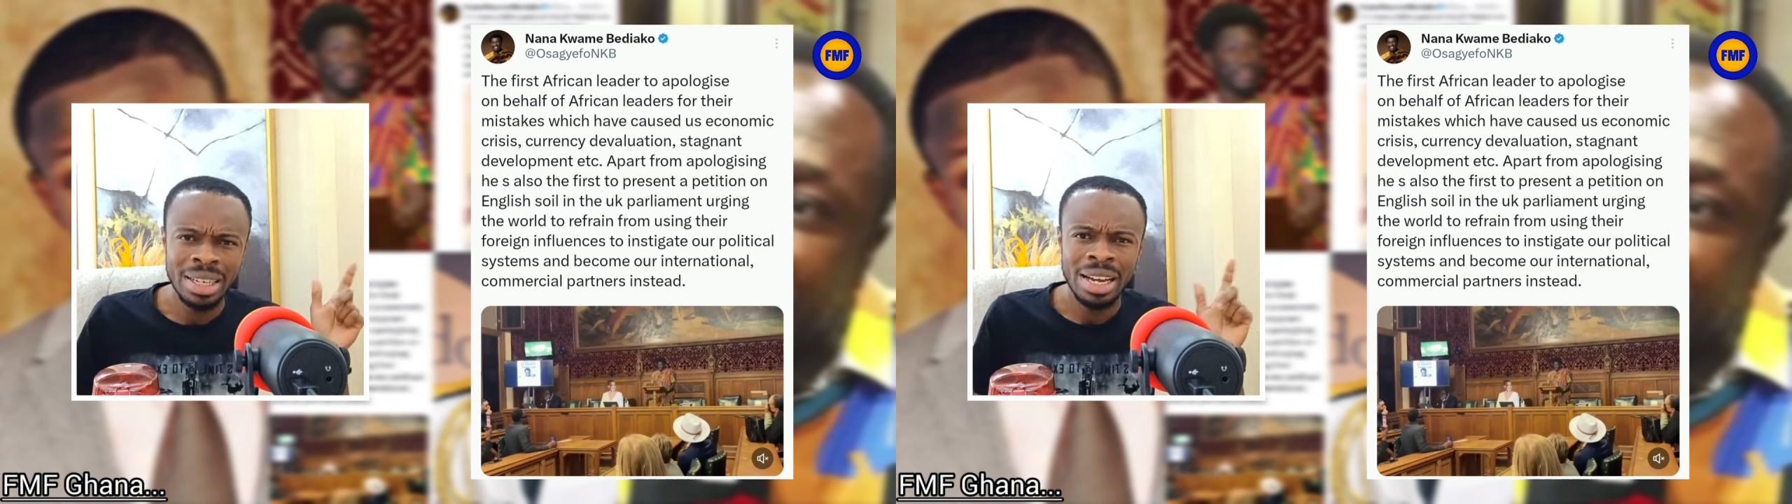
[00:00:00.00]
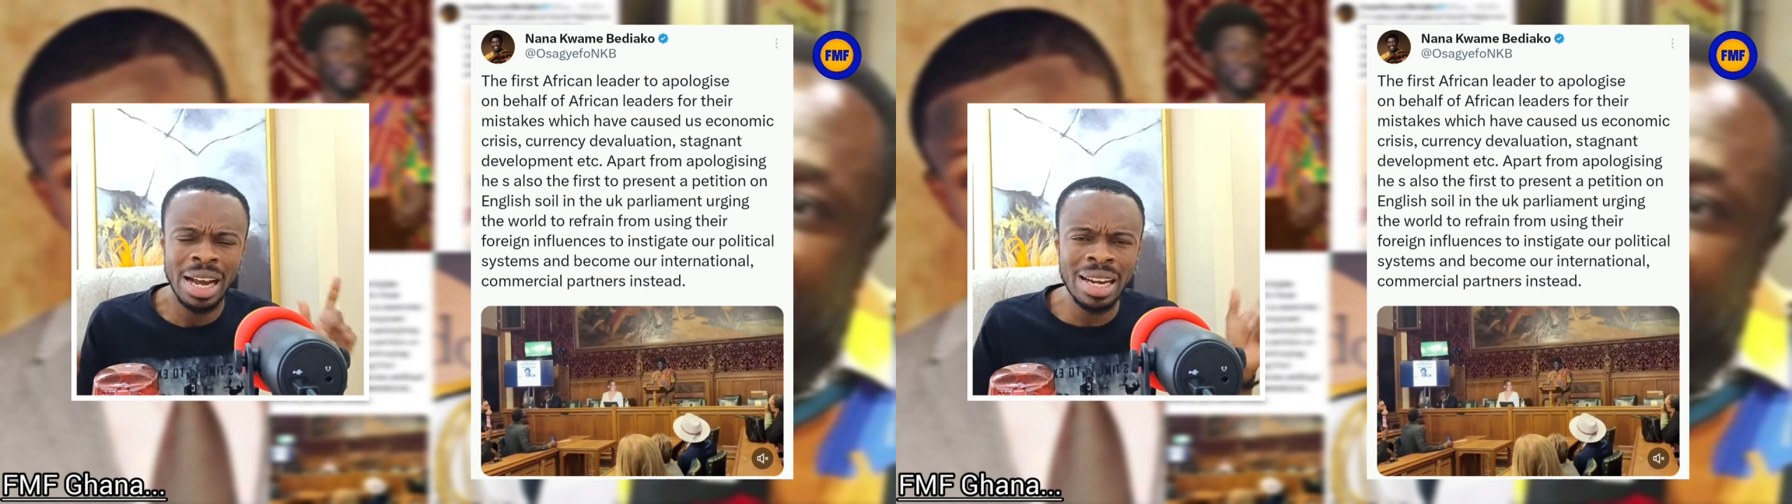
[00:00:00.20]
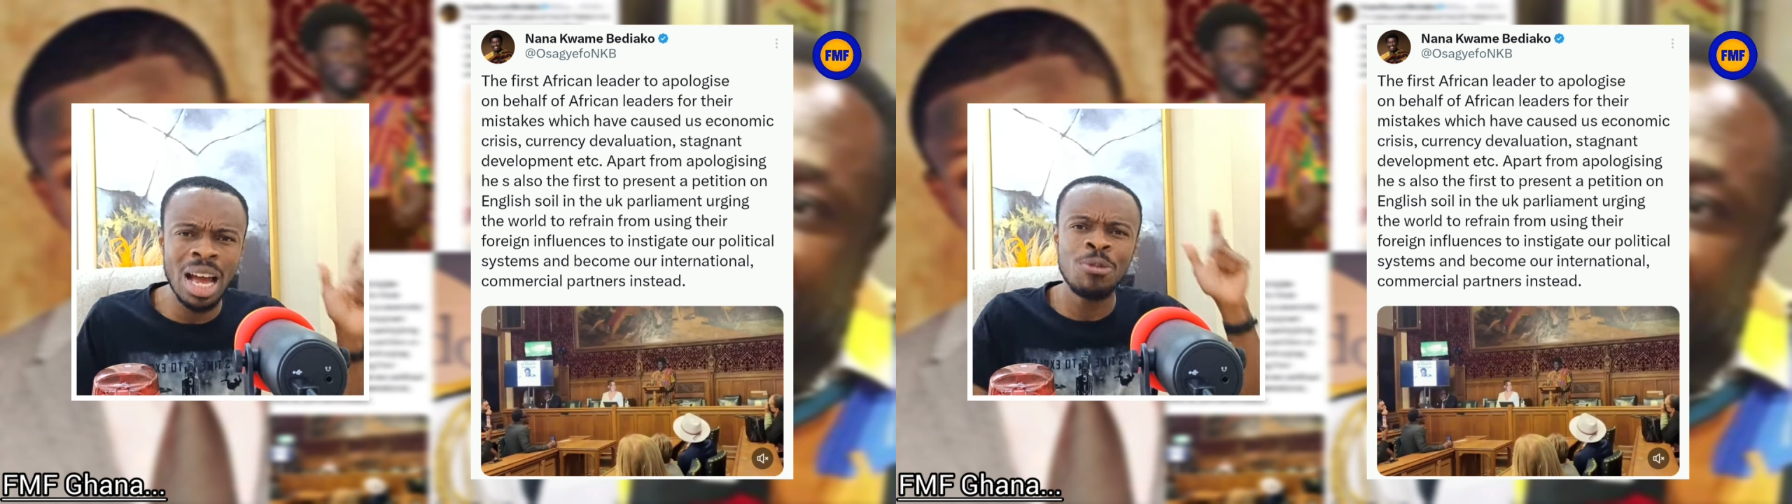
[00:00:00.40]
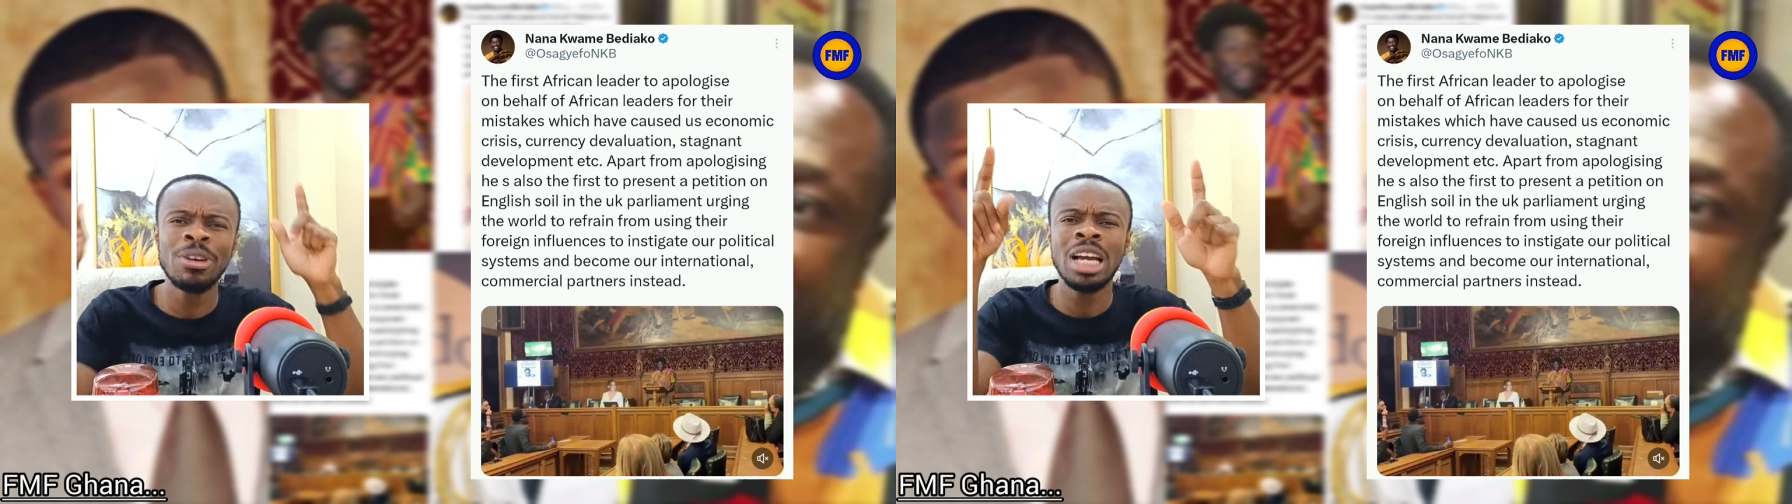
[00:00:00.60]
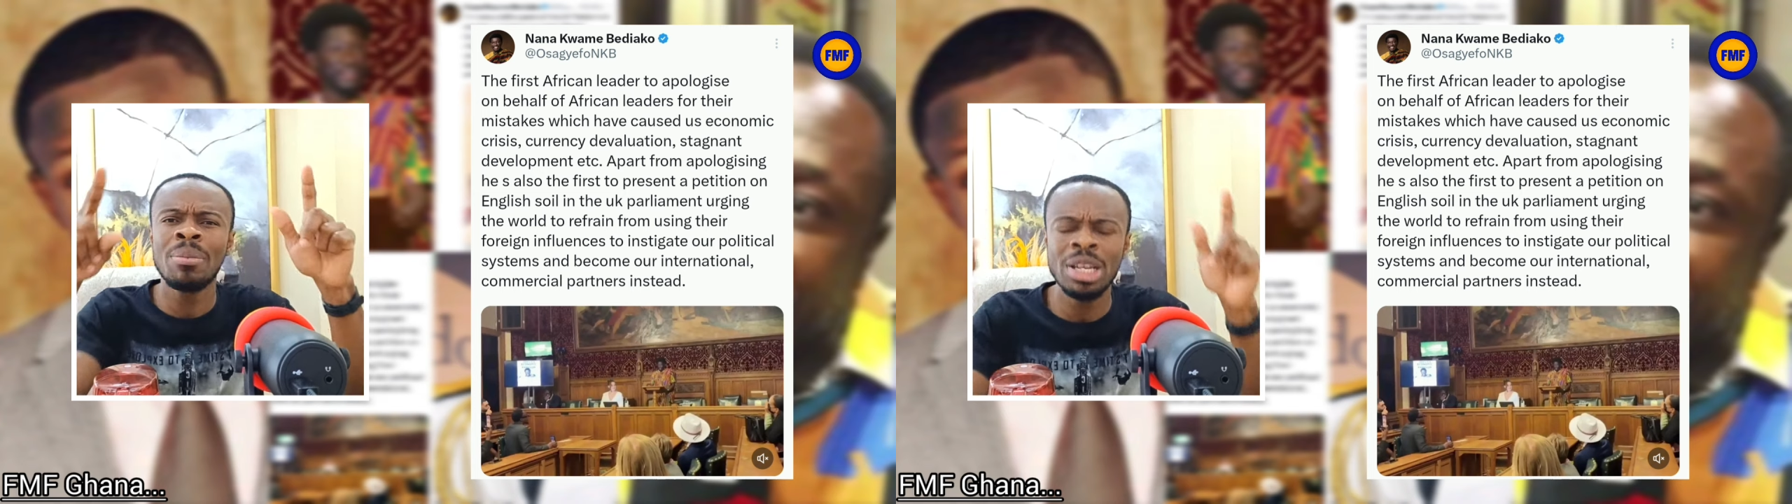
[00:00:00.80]
and
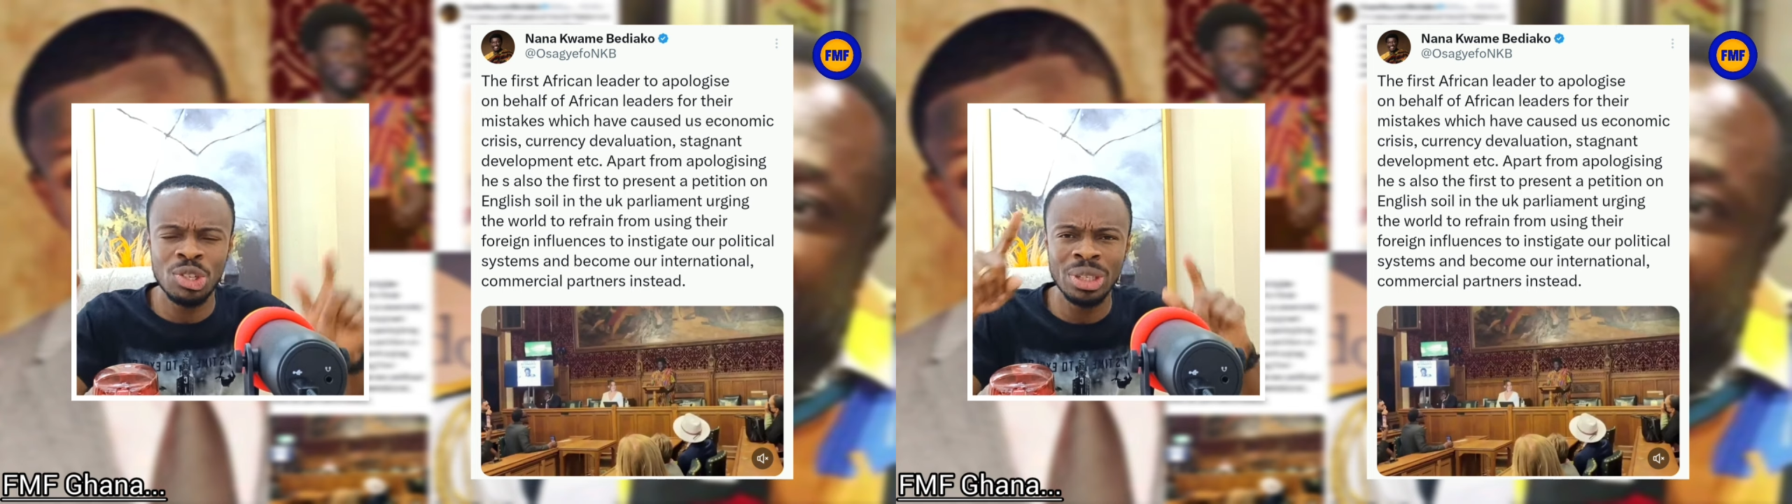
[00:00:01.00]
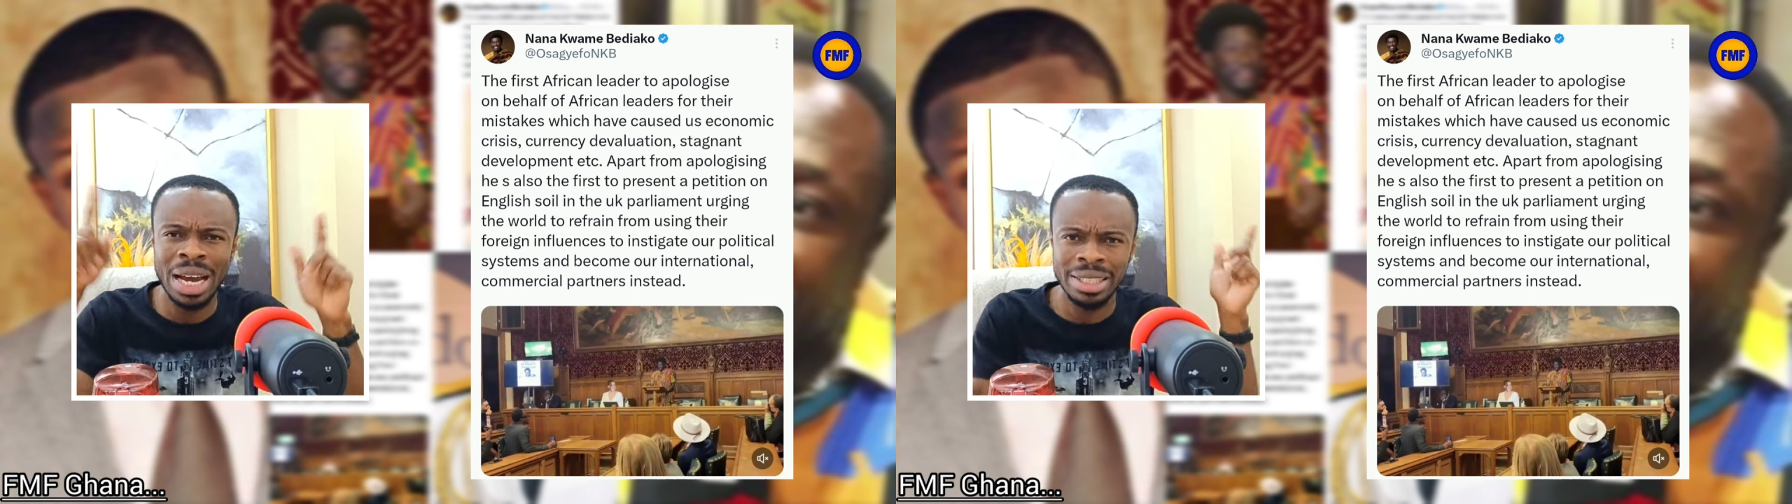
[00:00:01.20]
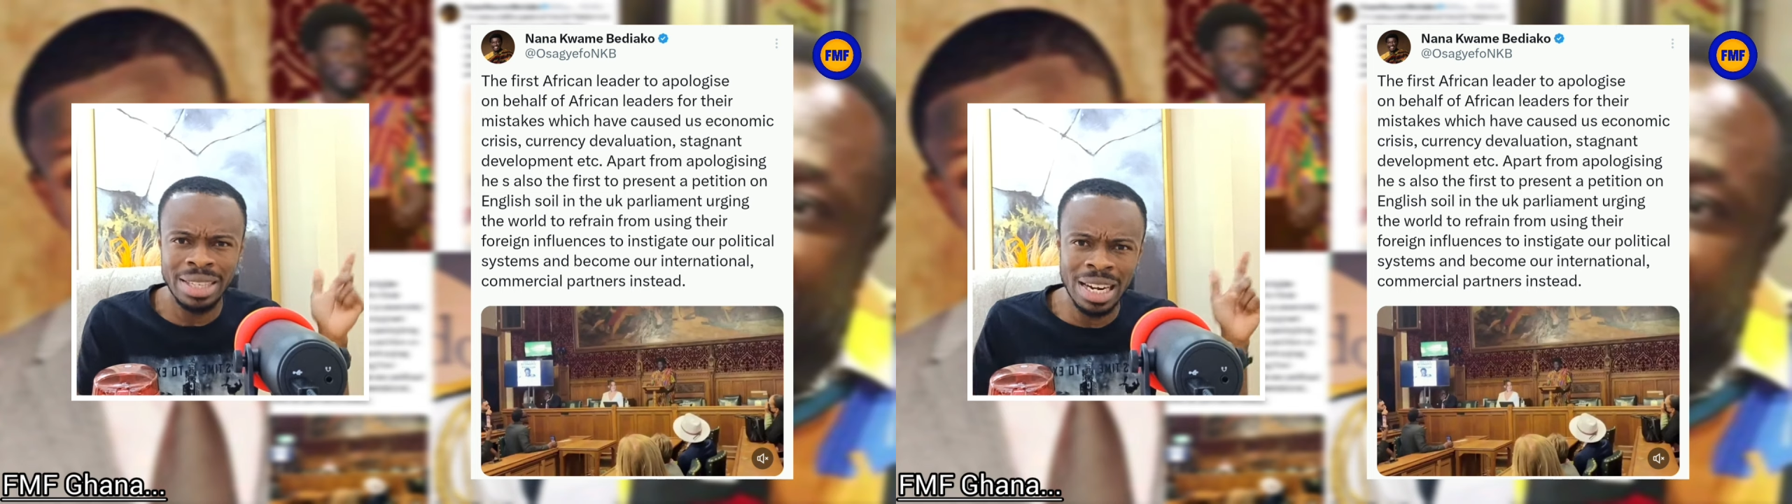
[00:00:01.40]
Africa must unite,